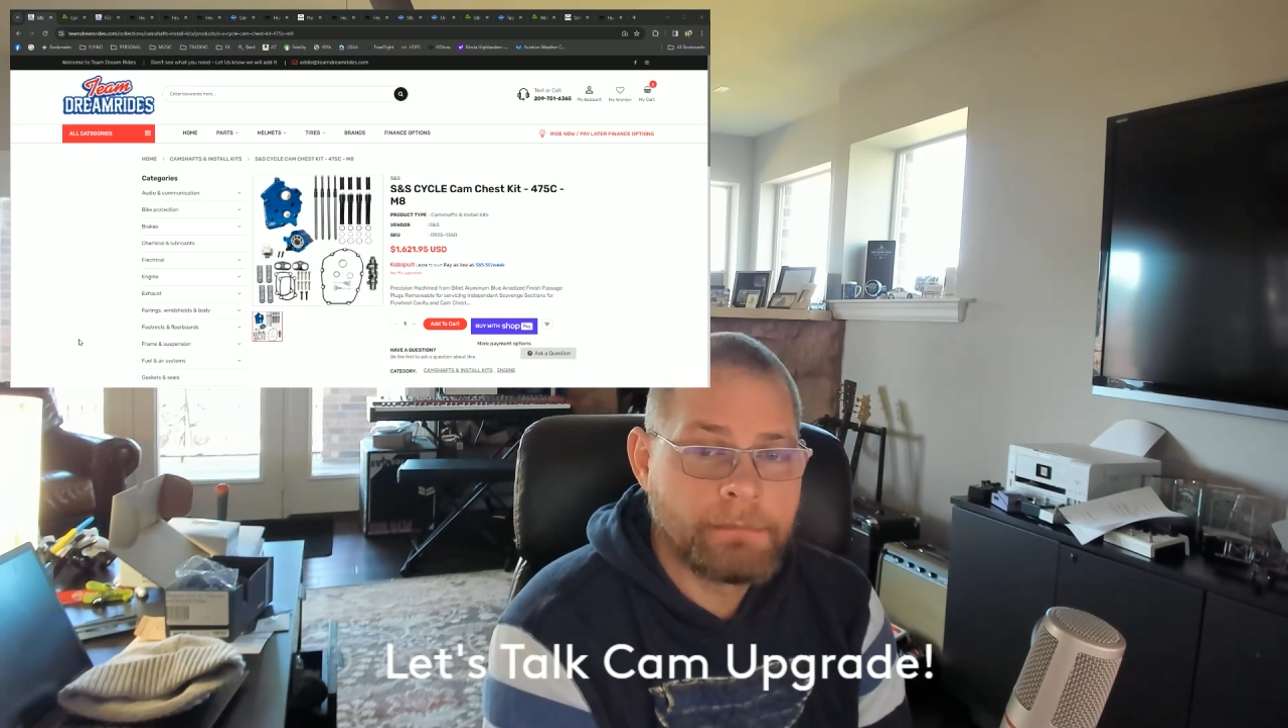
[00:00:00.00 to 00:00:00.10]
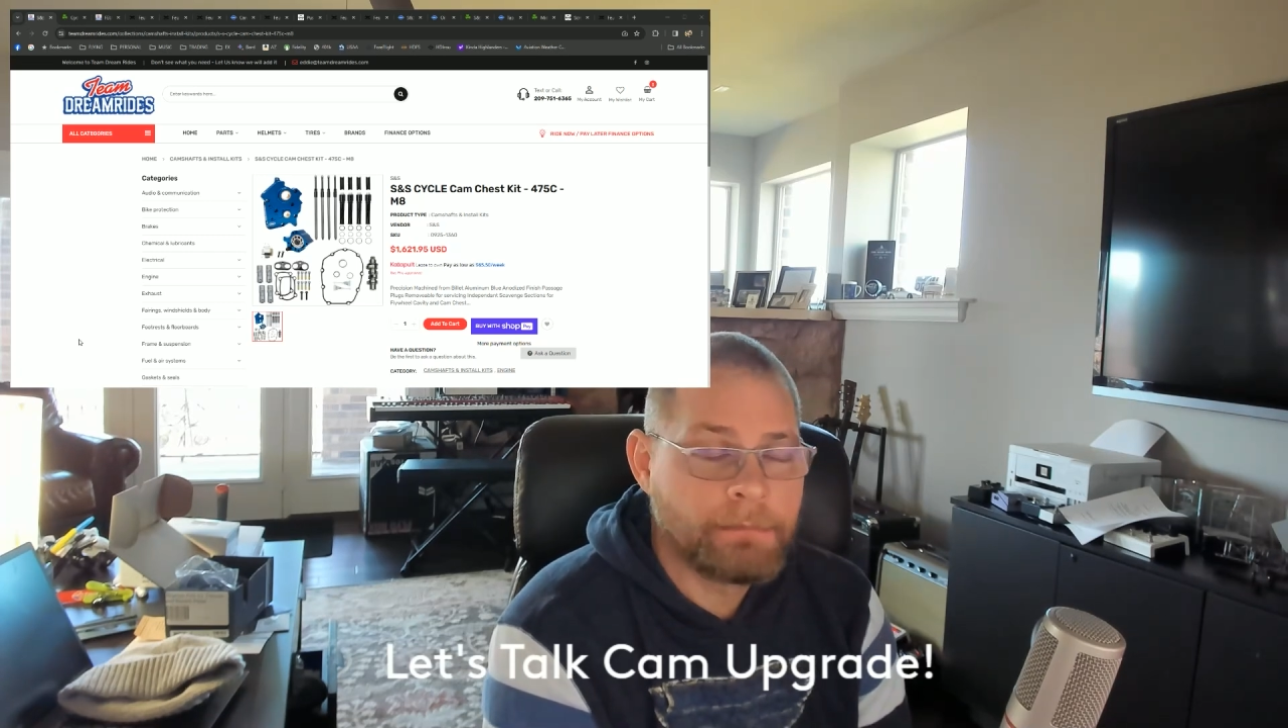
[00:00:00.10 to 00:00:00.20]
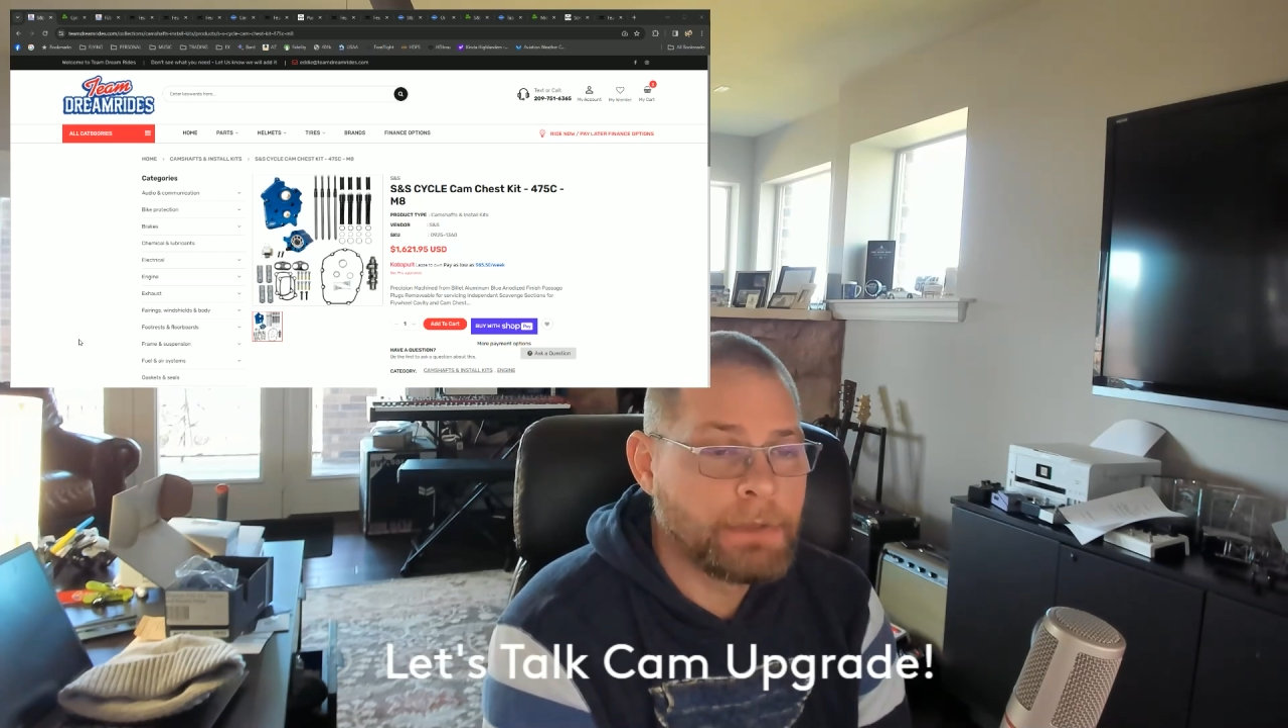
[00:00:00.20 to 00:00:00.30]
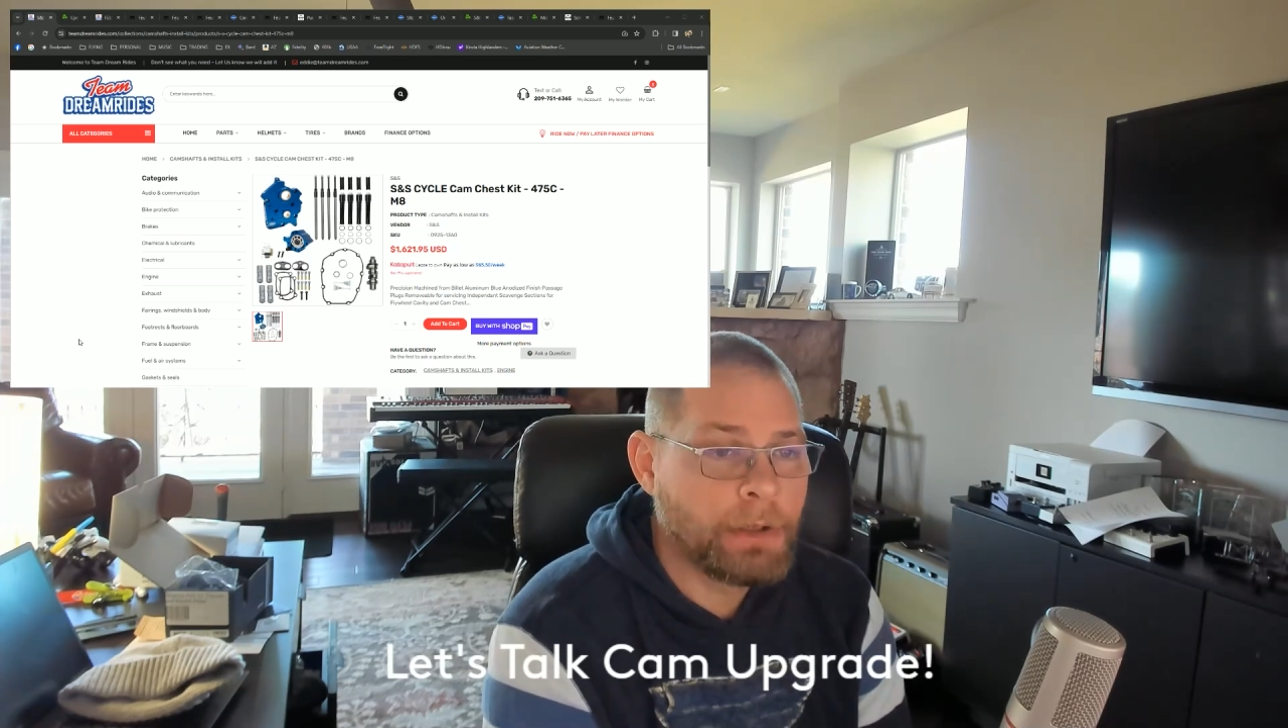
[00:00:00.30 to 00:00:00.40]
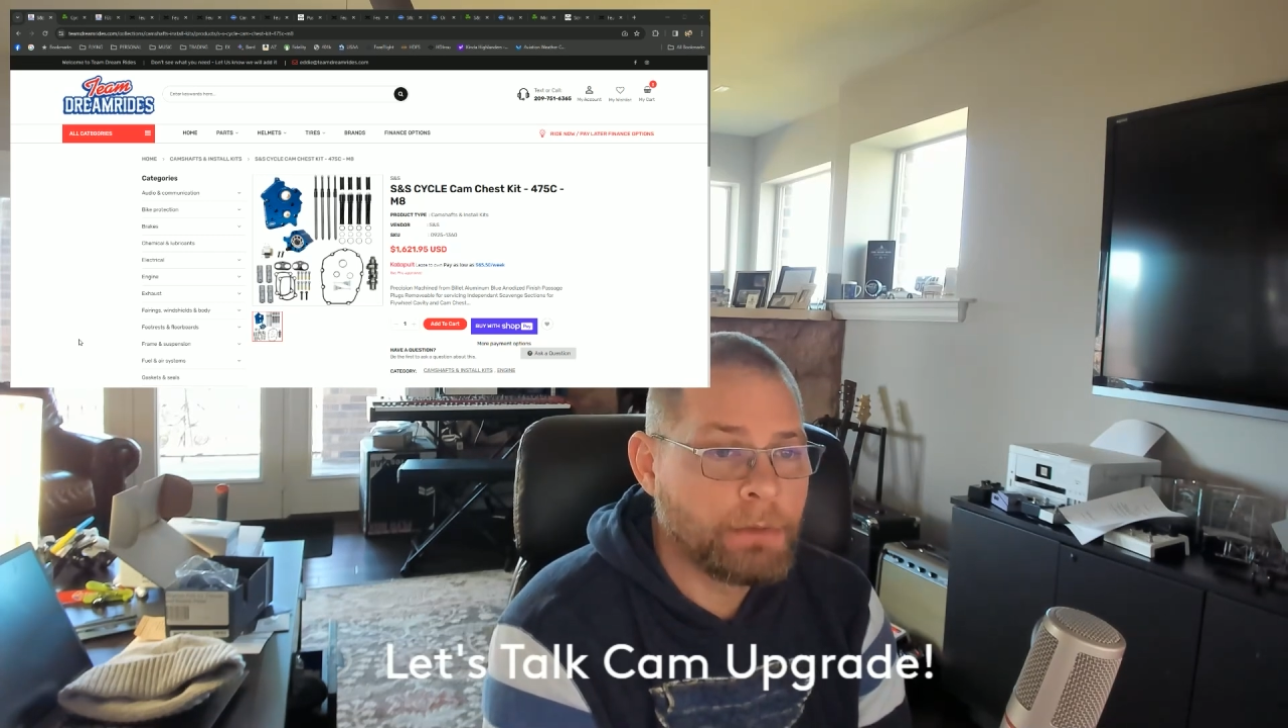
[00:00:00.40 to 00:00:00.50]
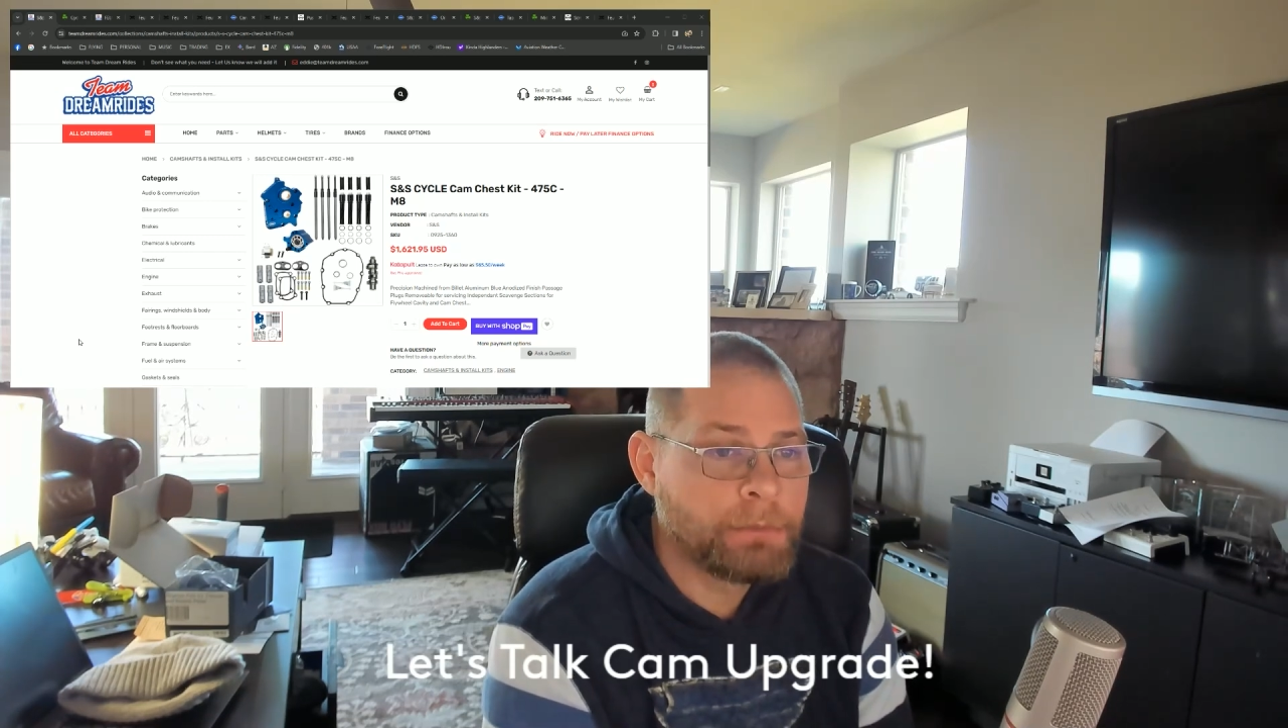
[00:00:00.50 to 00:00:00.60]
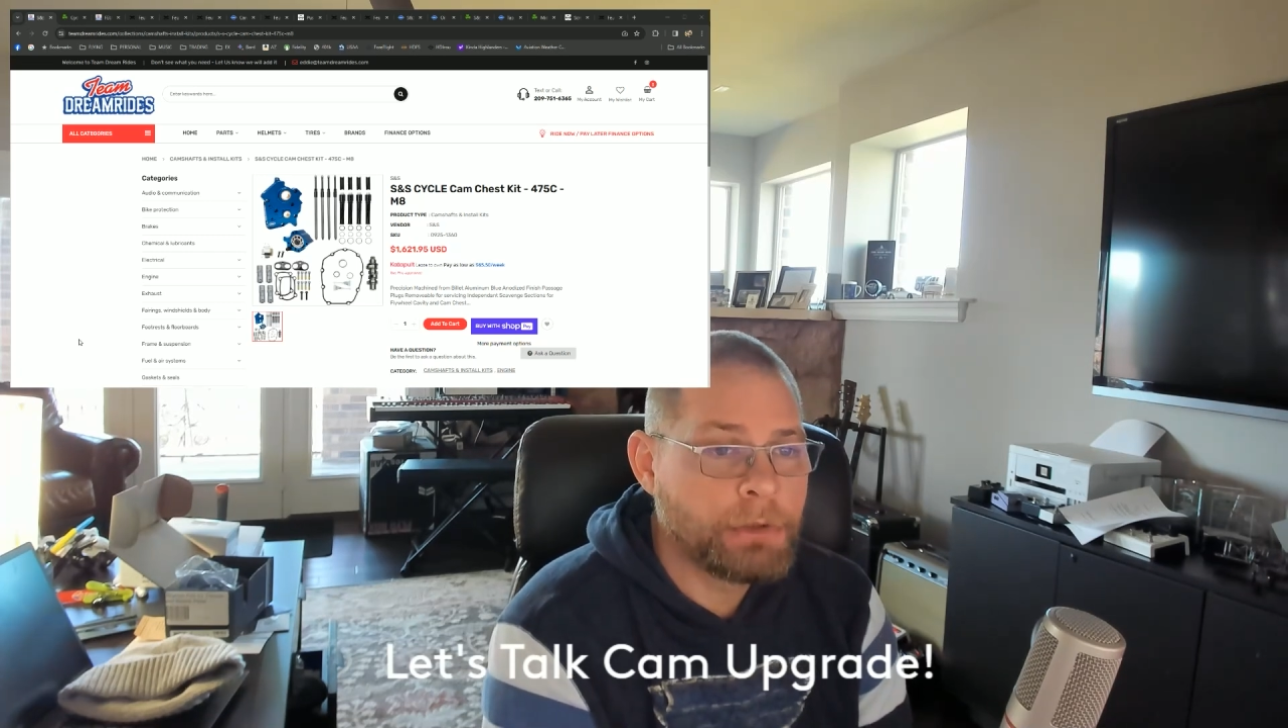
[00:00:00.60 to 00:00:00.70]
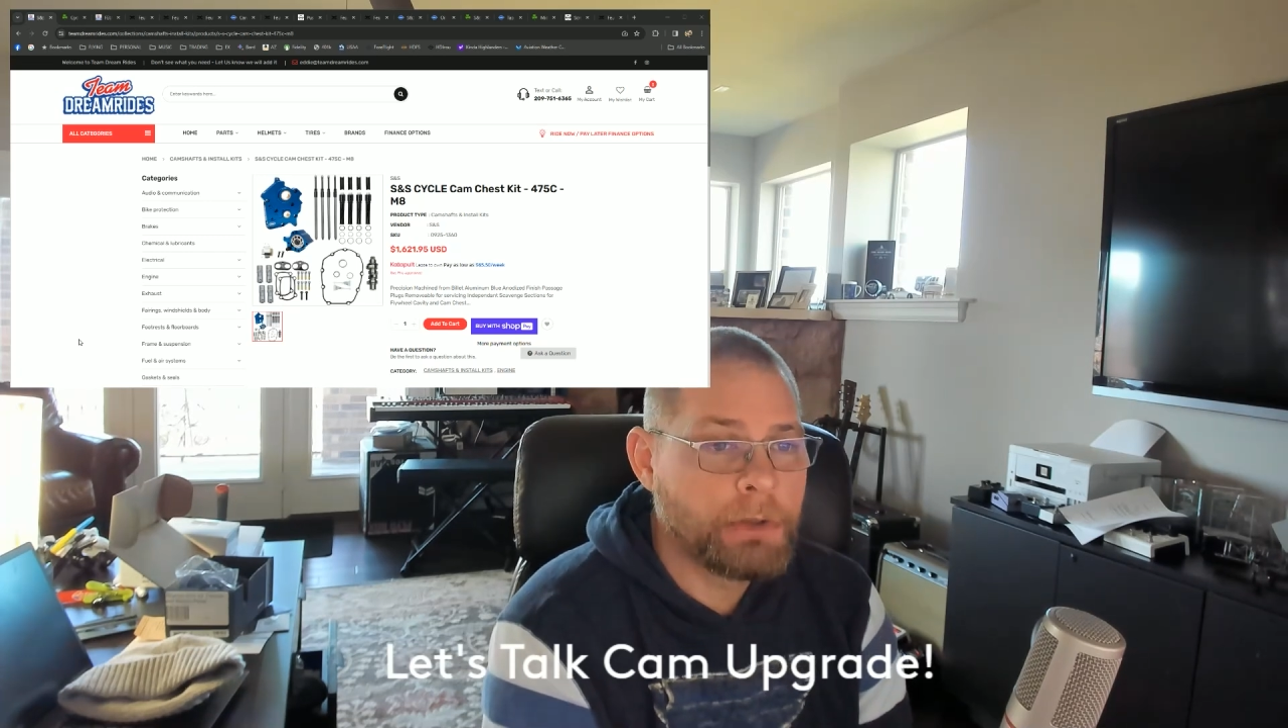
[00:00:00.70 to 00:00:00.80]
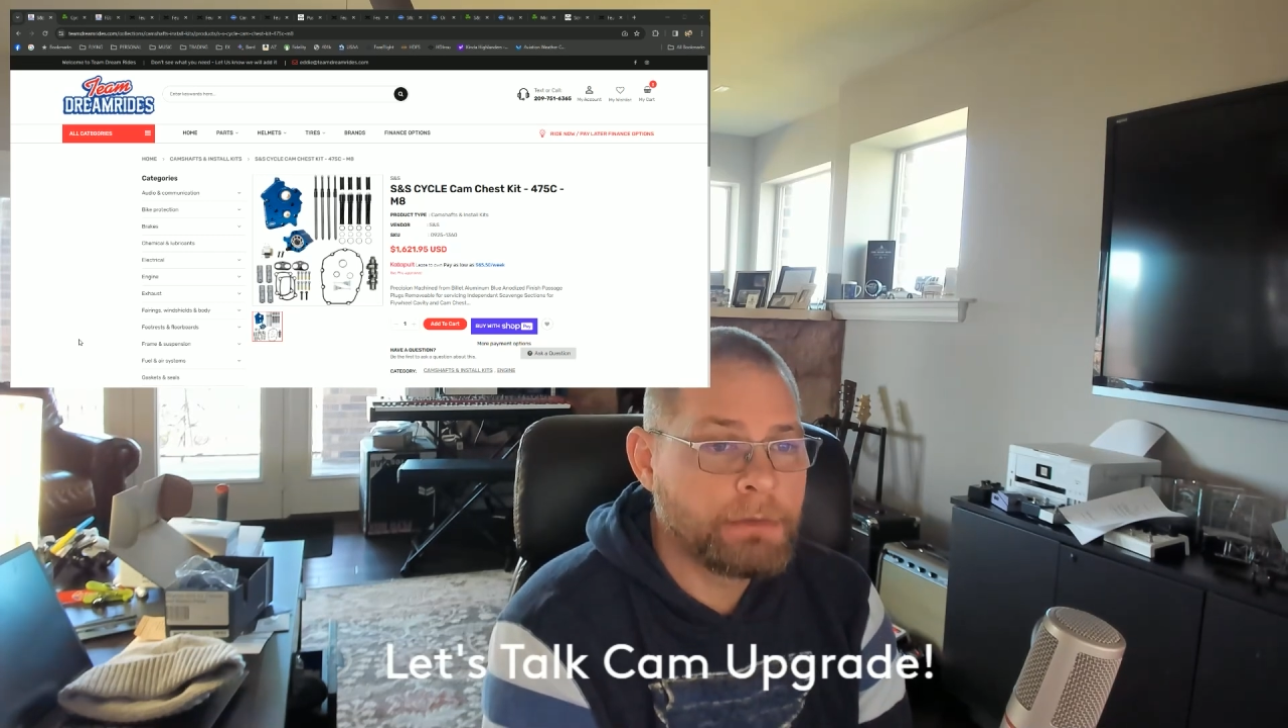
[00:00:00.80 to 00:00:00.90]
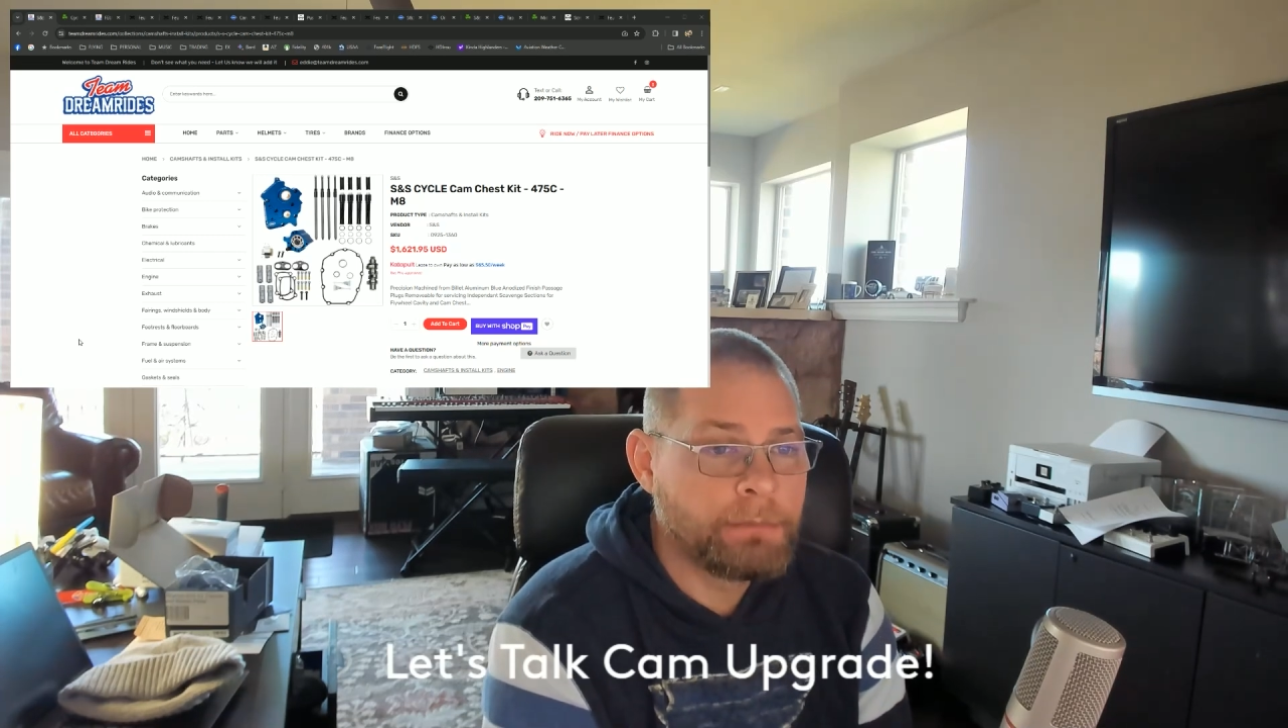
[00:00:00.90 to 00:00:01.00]
you
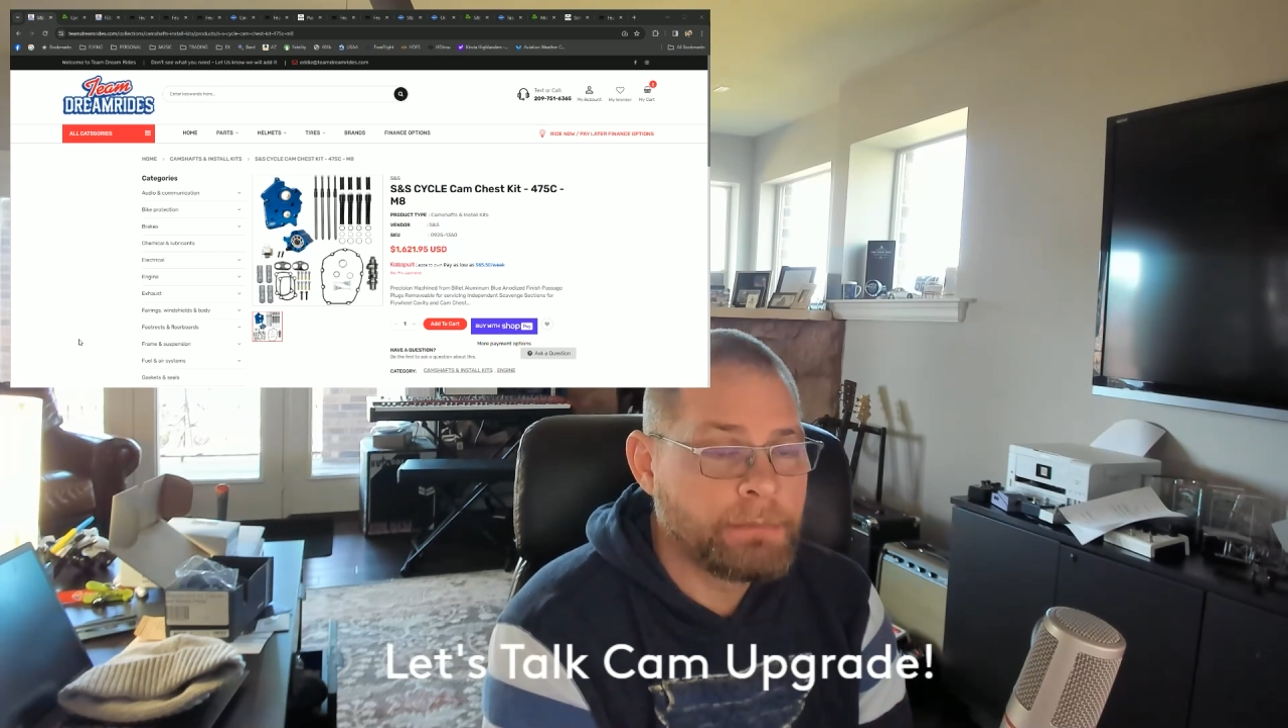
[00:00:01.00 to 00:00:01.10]
could